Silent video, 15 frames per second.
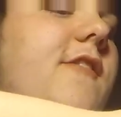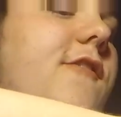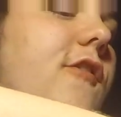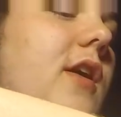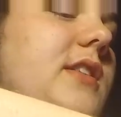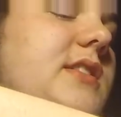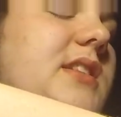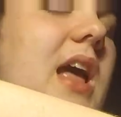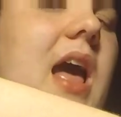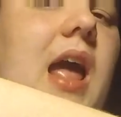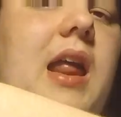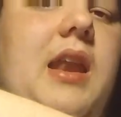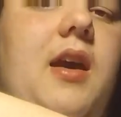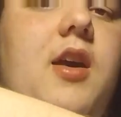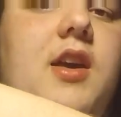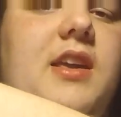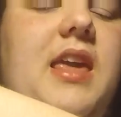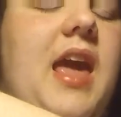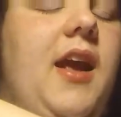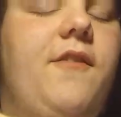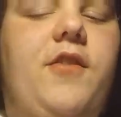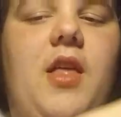front side
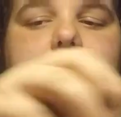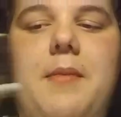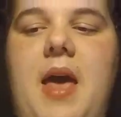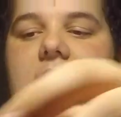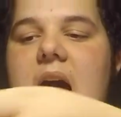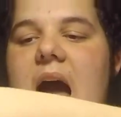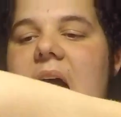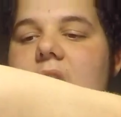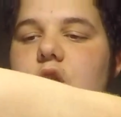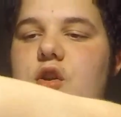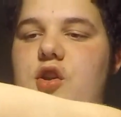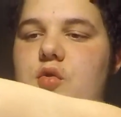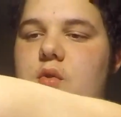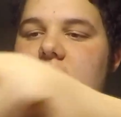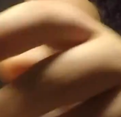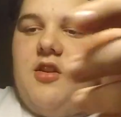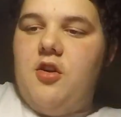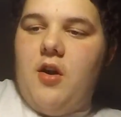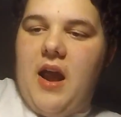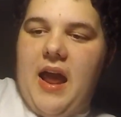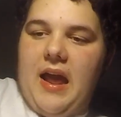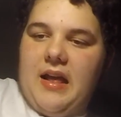kickflip, how do you get
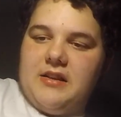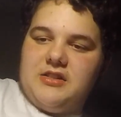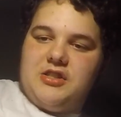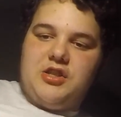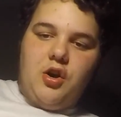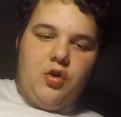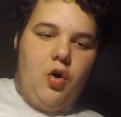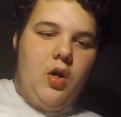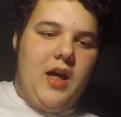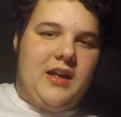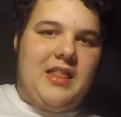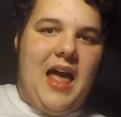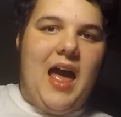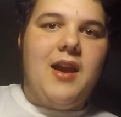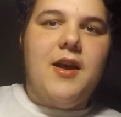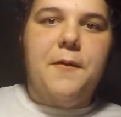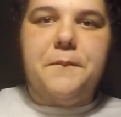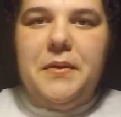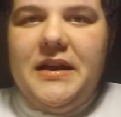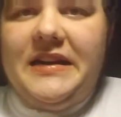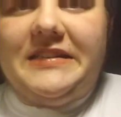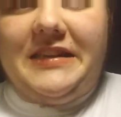your hands to go like that?
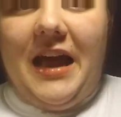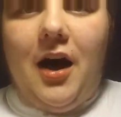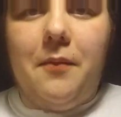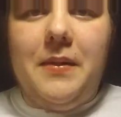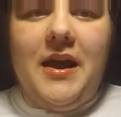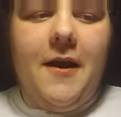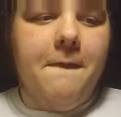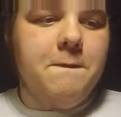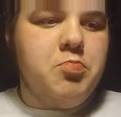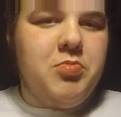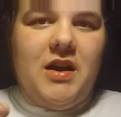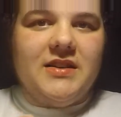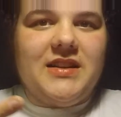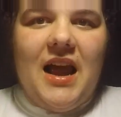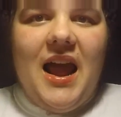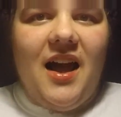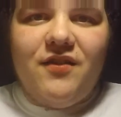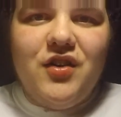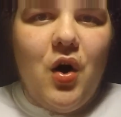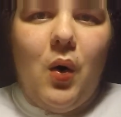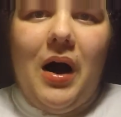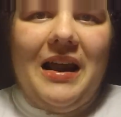Please tell me, because I
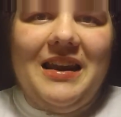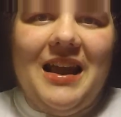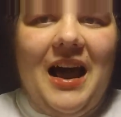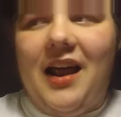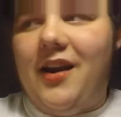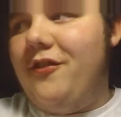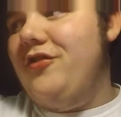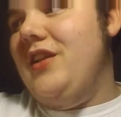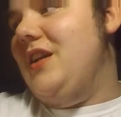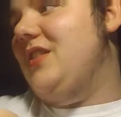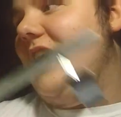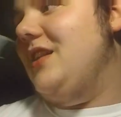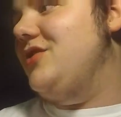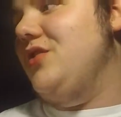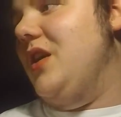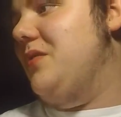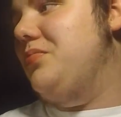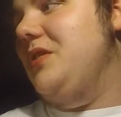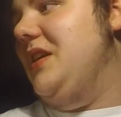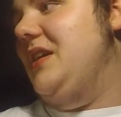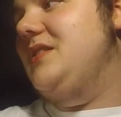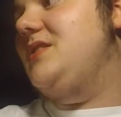have no idea how to flick that trick,
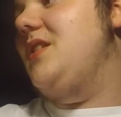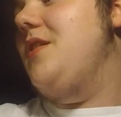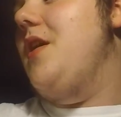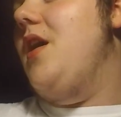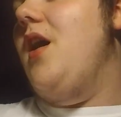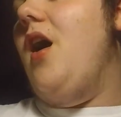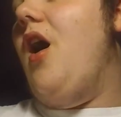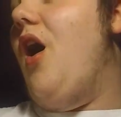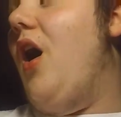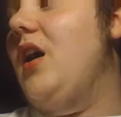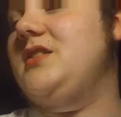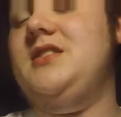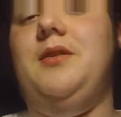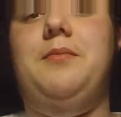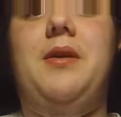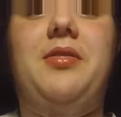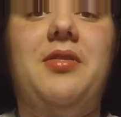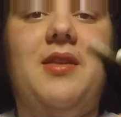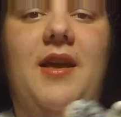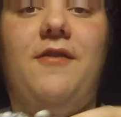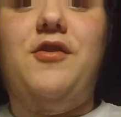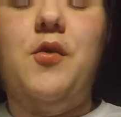please. Awesome.
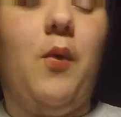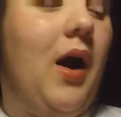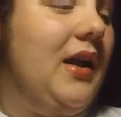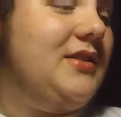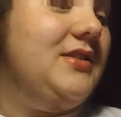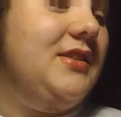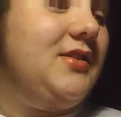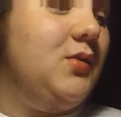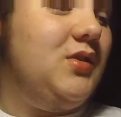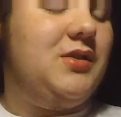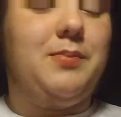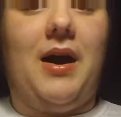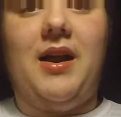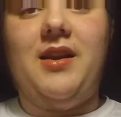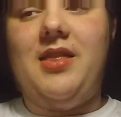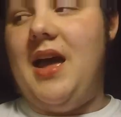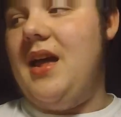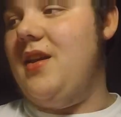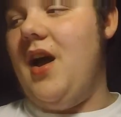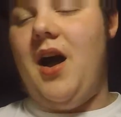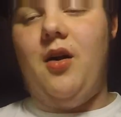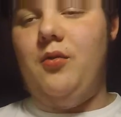If you watch this and respond to
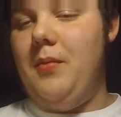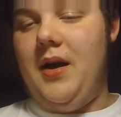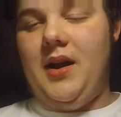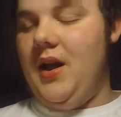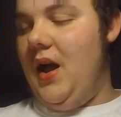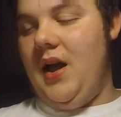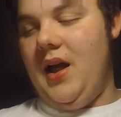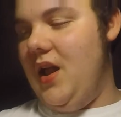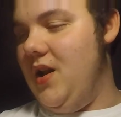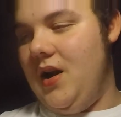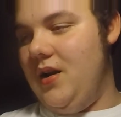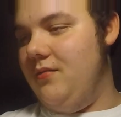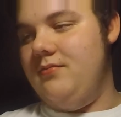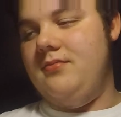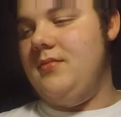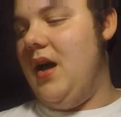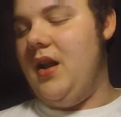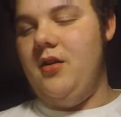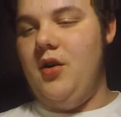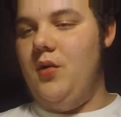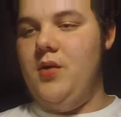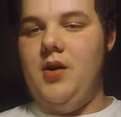that, oh my god, I
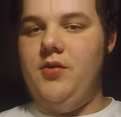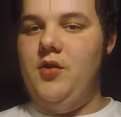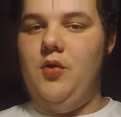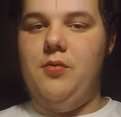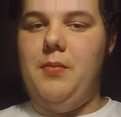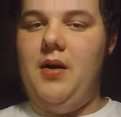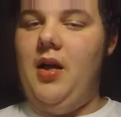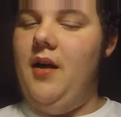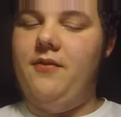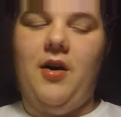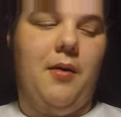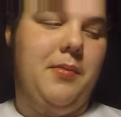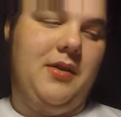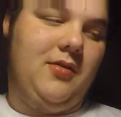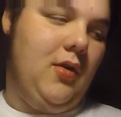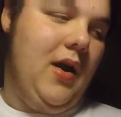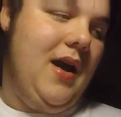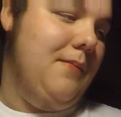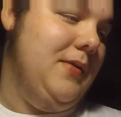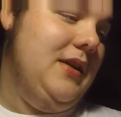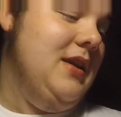don't know what I'll do with my life. I'll be so happy.